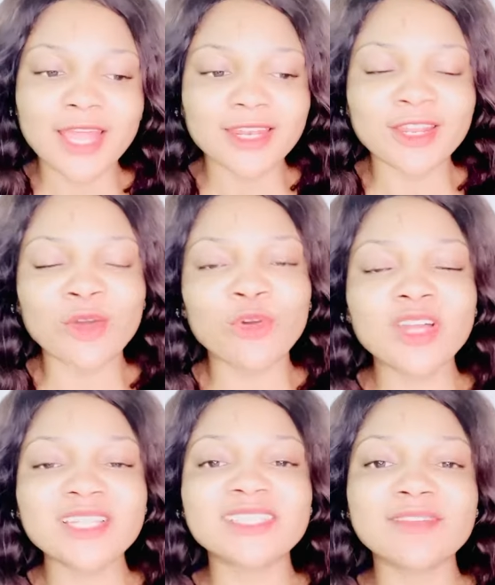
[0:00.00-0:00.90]
Now, God
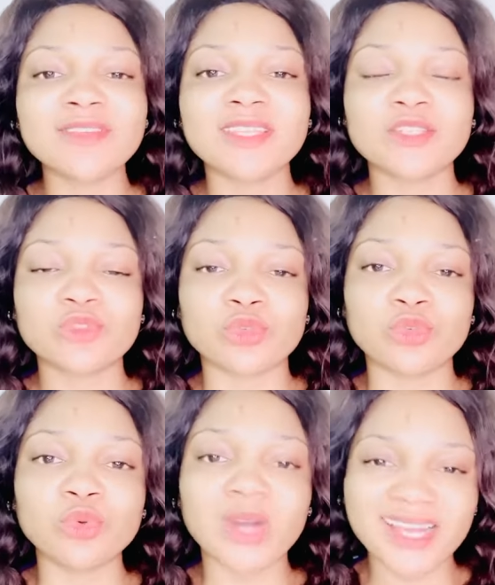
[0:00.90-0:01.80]
is giving this to
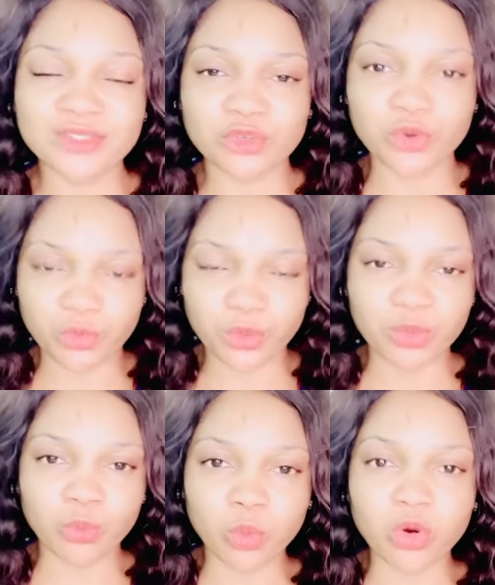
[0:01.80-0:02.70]
you as a
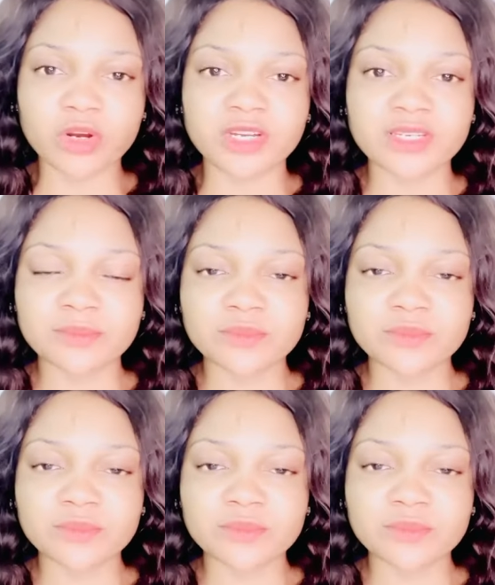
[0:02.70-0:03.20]
reward.